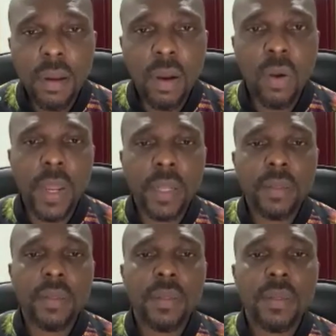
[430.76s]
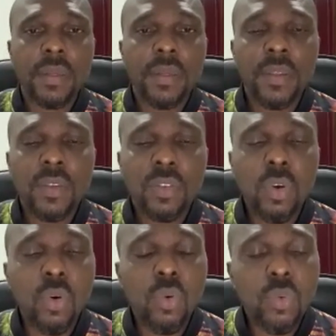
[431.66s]
All right.
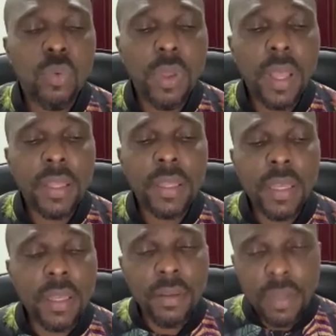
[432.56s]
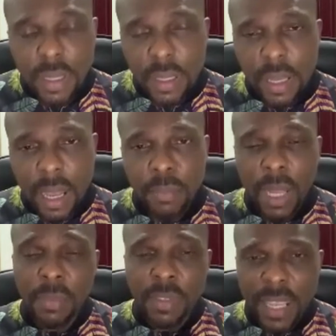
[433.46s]
So he,
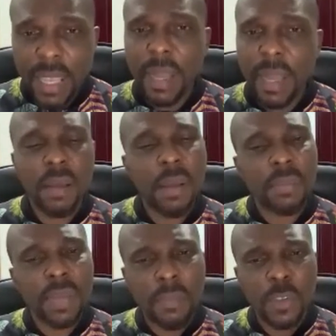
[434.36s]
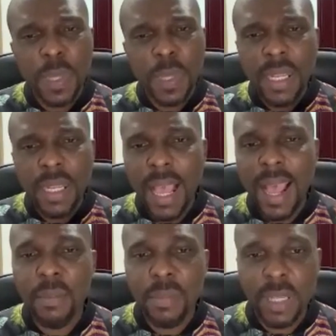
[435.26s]
I'm taking my time. I'm speaking
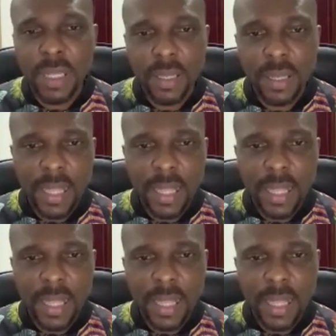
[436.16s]
calmly.